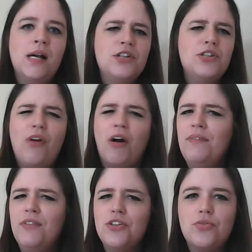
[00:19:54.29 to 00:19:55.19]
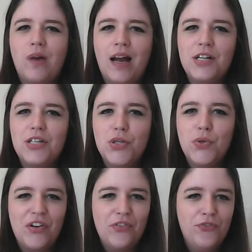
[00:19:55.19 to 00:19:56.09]
to not even try to
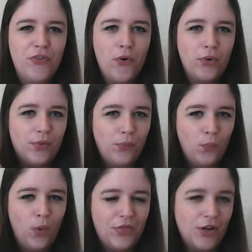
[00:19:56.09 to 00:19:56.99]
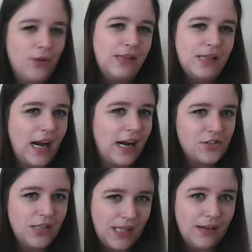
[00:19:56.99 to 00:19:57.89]
invoke what their music actually
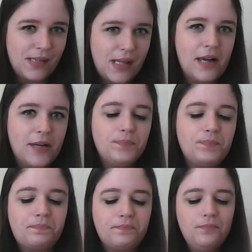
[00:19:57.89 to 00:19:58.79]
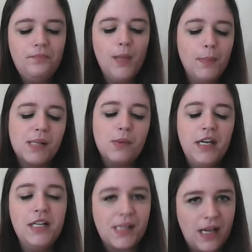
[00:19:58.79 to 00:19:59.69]
sounds like. Because what he
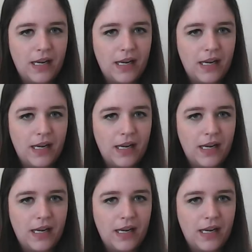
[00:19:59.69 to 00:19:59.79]
decided